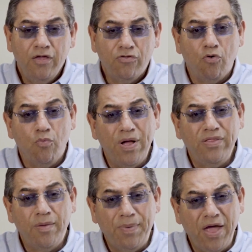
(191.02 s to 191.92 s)
So
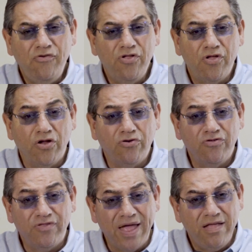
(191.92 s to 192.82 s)
when the patient
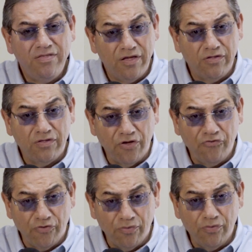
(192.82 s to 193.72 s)
understands these
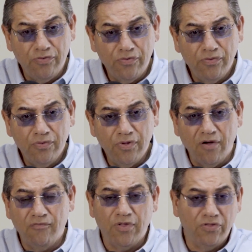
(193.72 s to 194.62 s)
issues,
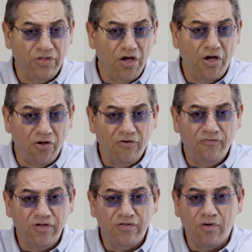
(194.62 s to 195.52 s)
of the DIR
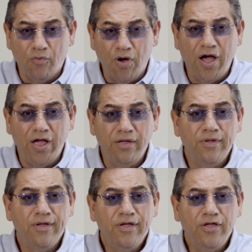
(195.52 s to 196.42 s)
fees and why
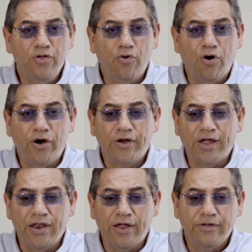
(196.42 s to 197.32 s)
you are
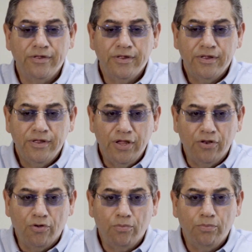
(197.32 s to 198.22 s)
kind of, you
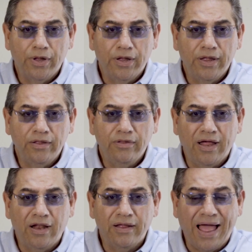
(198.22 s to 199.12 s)
know, uh,
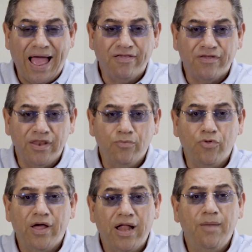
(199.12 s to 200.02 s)
help, asking them
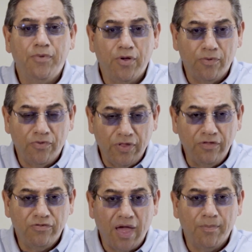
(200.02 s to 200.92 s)
to help you with
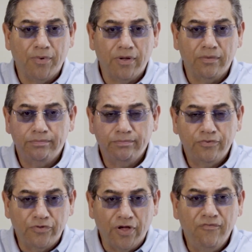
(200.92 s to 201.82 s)
these type of
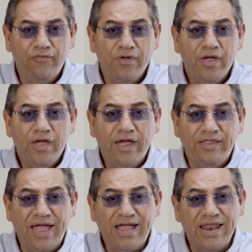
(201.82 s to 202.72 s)
stuff,
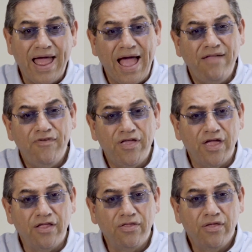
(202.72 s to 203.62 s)
they can
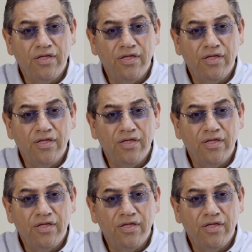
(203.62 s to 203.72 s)
advocate,